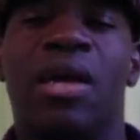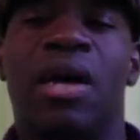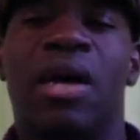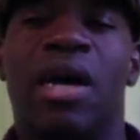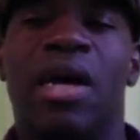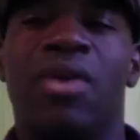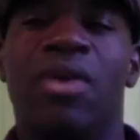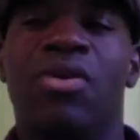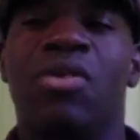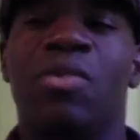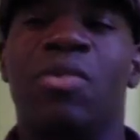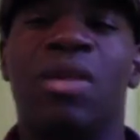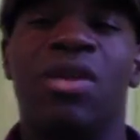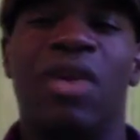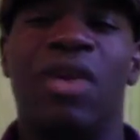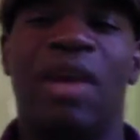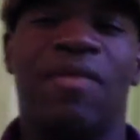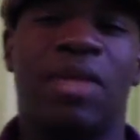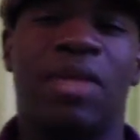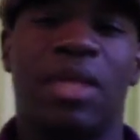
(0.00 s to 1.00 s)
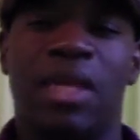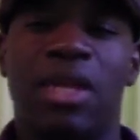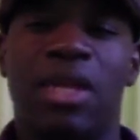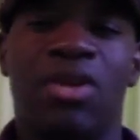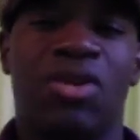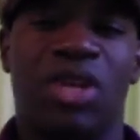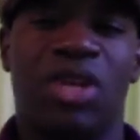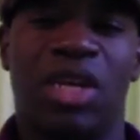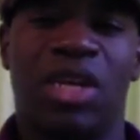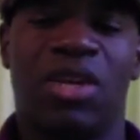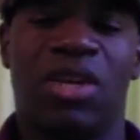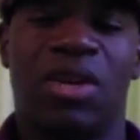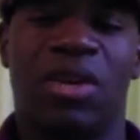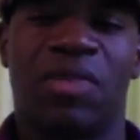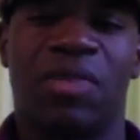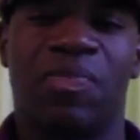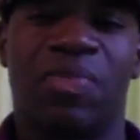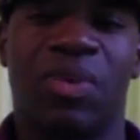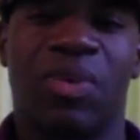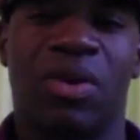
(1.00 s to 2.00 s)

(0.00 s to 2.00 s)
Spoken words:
normally you have a senior teacher,